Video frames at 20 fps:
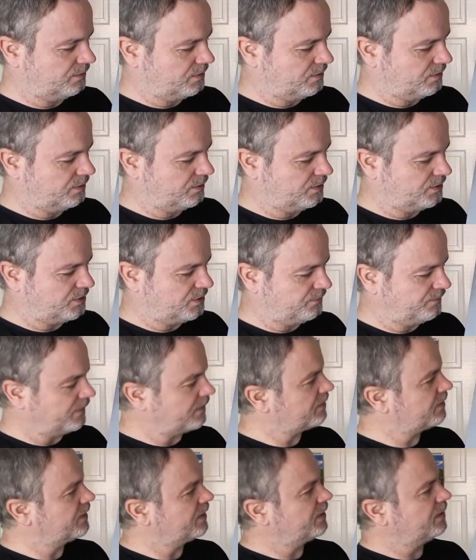this is
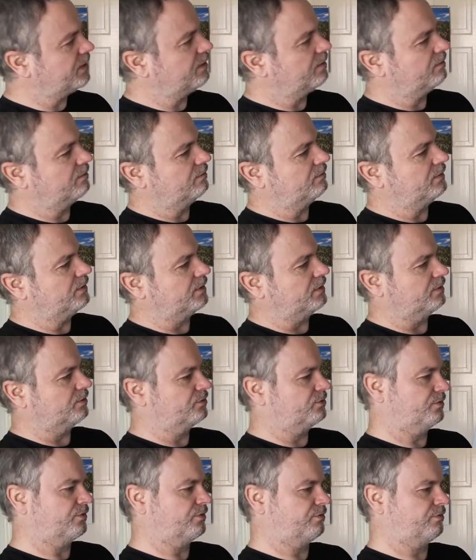very,
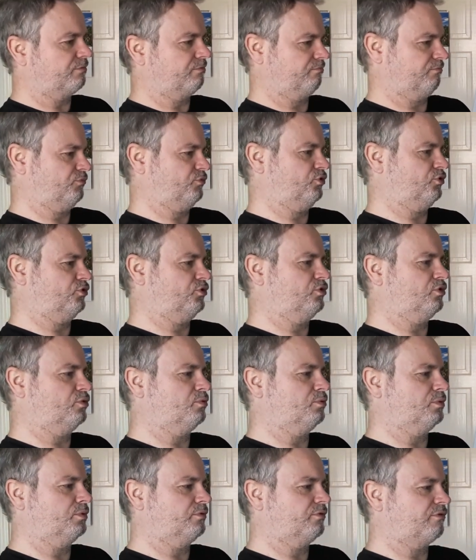sort of
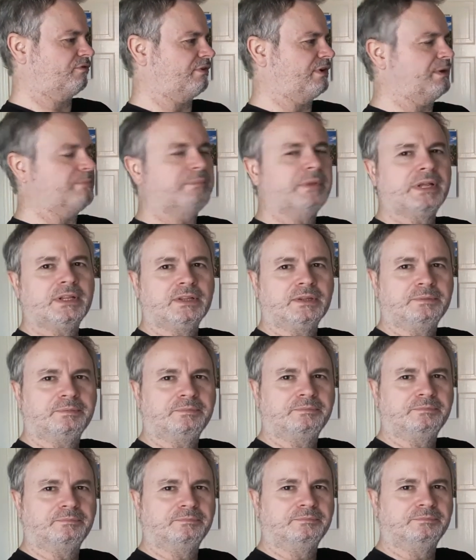2 or 3 mil
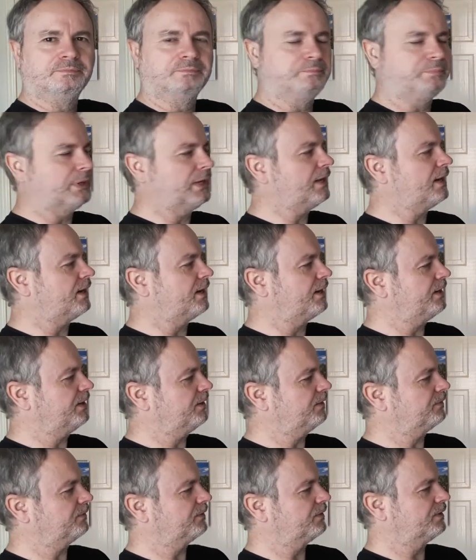ply
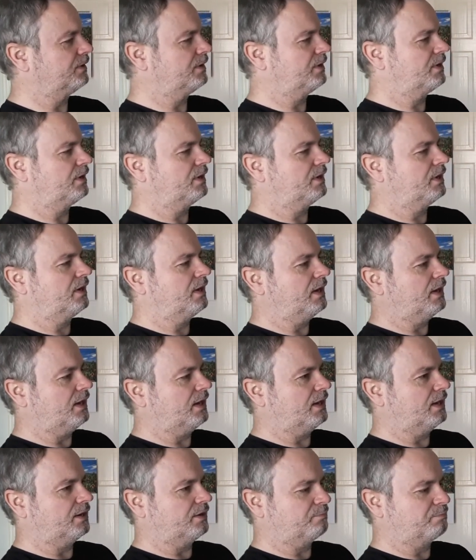
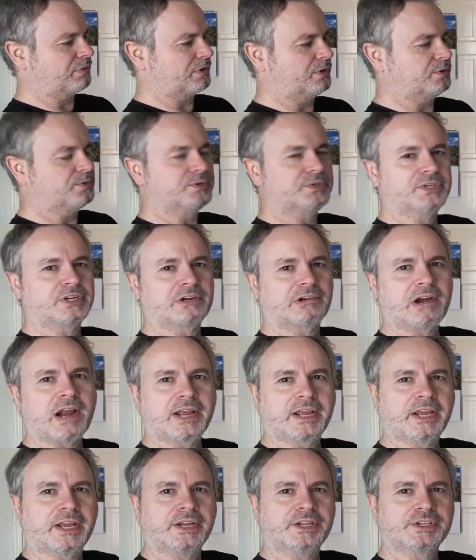and prone to
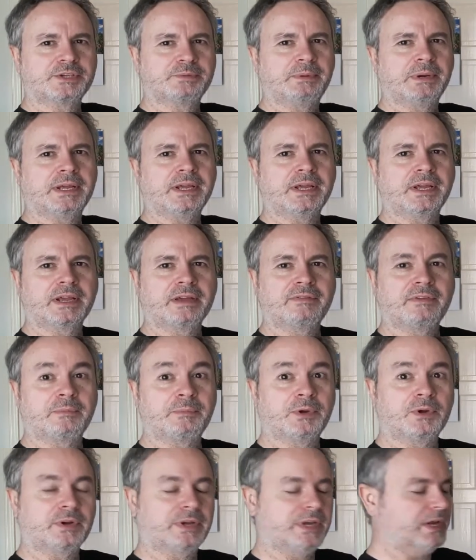cracking and splitting if I'm
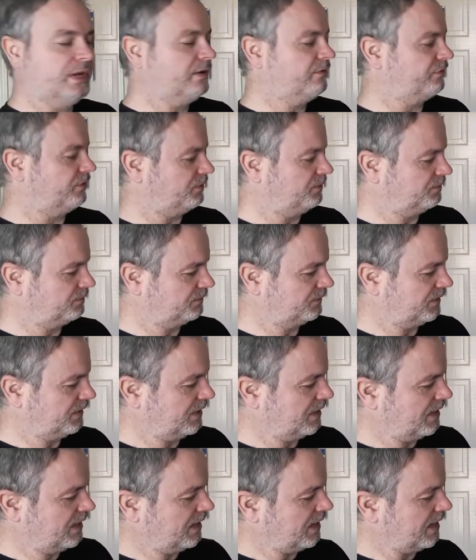not careful.
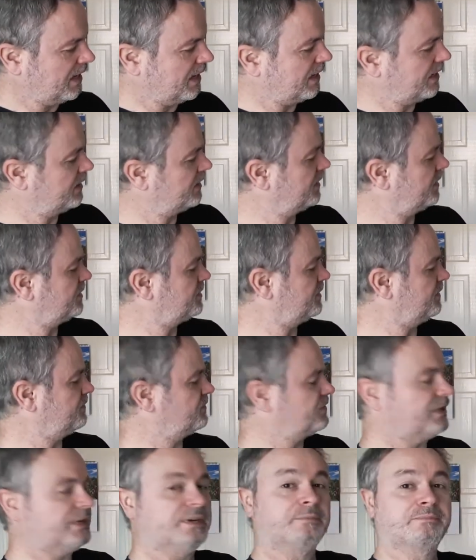And as I've
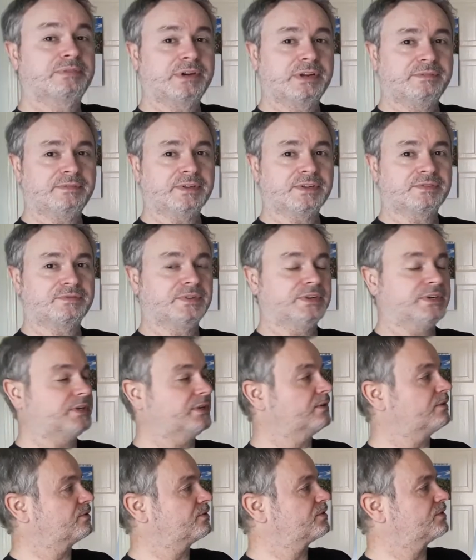said in previous
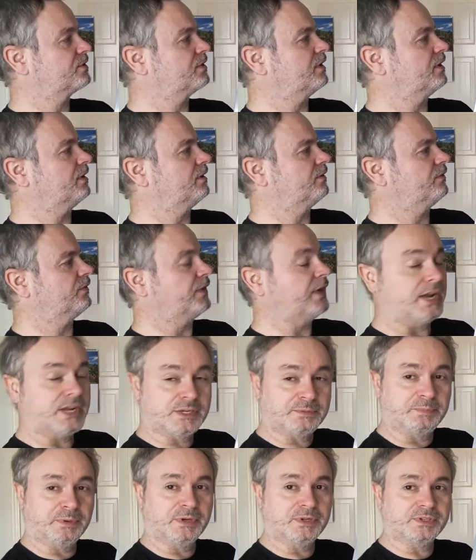videos, the
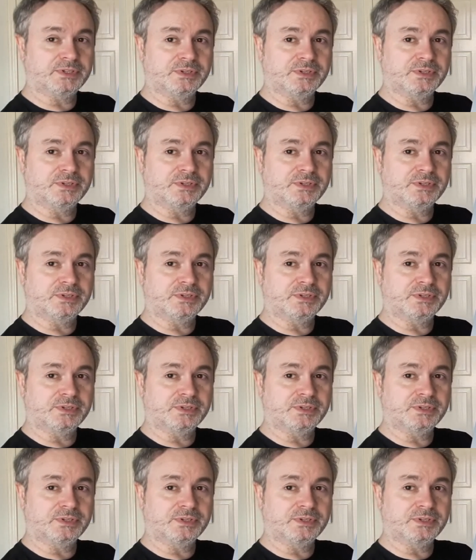experts